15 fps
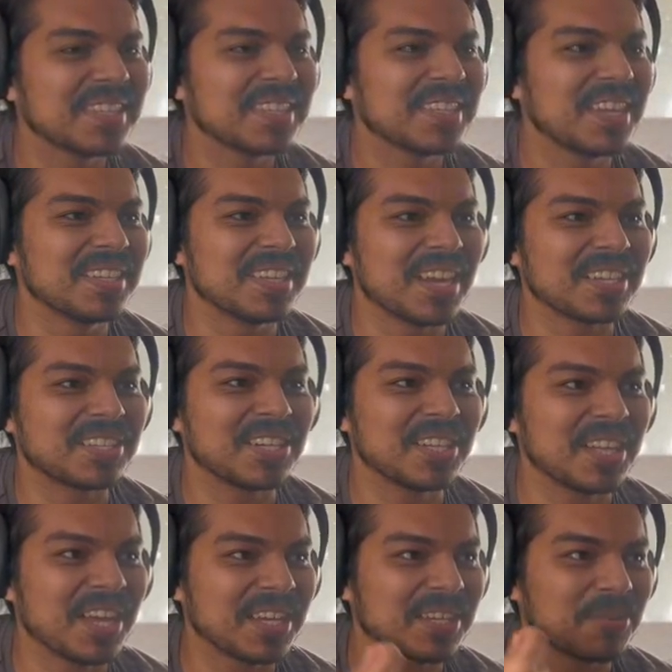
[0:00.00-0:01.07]
It's actually
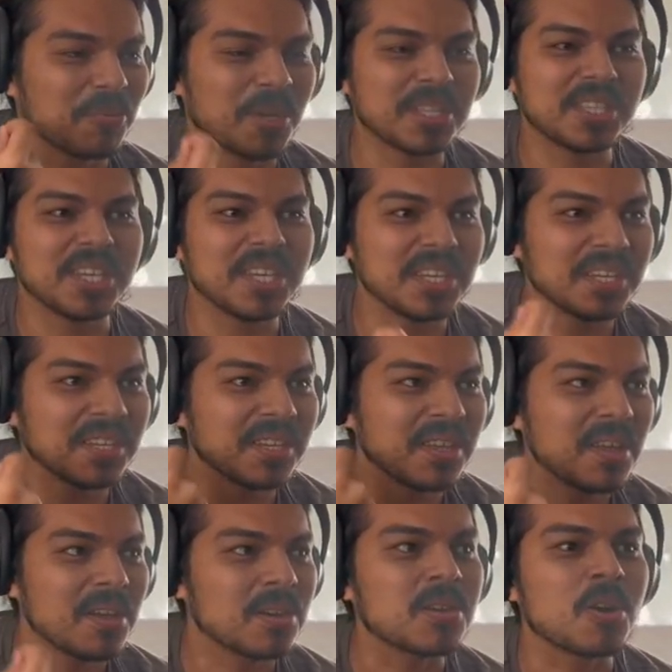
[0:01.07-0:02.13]
like written,
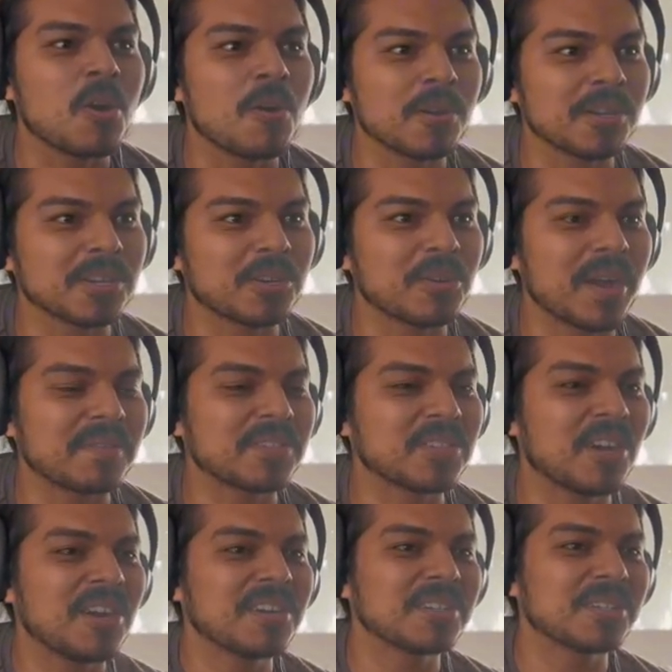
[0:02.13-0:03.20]
choreographed songs.